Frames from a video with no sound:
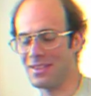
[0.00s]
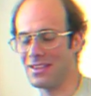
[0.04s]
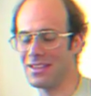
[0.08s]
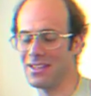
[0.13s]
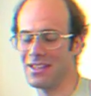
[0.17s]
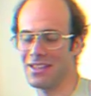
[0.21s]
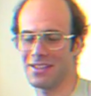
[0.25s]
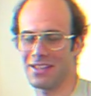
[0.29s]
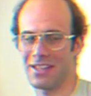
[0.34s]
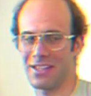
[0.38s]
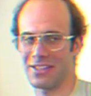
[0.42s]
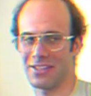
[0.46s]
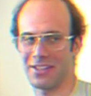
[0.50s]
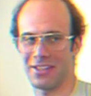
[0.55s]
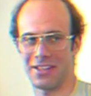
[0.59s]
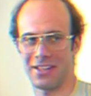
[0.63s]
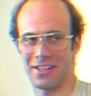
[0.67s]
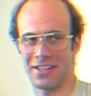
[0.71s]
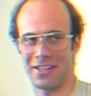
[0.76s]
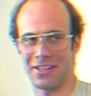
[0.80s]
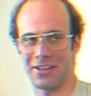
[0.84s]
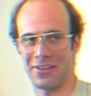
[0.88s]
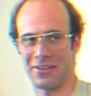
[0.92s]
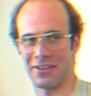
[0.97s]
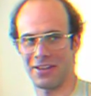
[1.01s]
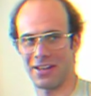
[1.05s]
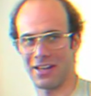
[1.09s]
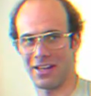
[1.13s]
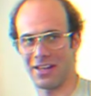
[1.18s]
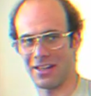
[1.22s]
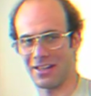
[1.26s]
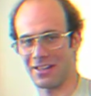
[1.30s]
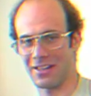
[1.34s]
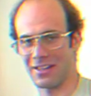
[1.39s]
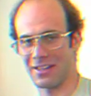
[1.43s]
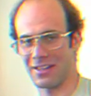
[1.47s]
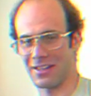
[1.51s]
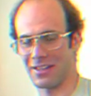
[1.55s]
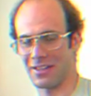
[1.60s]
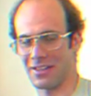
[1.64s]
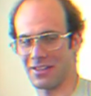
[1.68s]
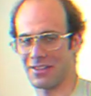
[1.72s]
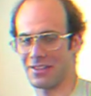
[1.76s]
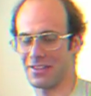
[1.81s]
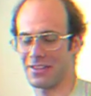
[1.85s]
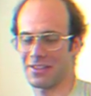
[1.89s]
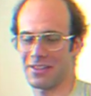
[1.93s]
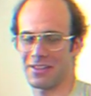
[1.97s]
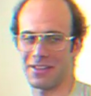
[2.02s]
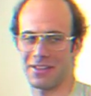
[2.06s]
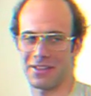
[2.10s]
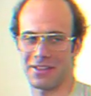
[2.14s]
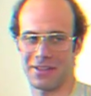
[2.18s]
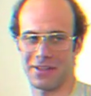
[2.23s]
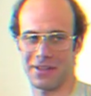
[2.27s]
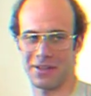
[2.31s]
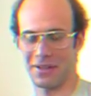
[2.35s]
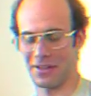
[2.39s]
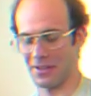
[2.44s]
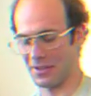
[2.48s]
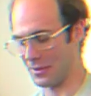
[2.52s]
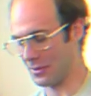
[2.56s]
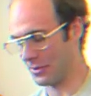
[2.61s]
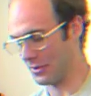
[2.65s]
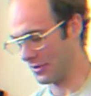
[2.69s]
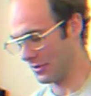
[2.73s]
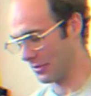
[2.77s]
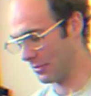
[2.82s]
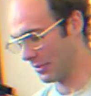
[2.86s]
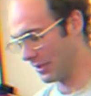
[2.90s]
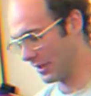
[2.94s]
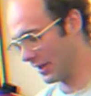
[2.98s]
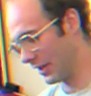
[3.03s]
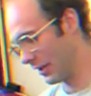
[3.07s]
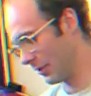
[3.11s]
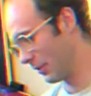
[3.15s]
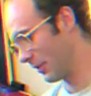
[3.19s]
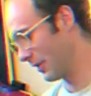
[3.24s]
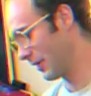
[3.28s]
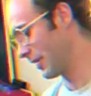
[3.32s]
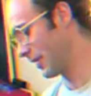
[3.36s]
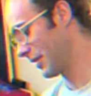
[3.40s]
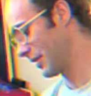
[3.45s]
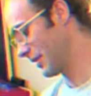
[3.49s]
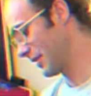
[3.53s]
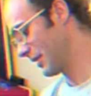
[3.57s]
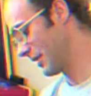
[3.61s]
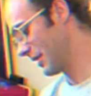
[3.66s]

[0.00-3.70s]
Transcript: Unless you didn't hear that, because it wasn't me anyways.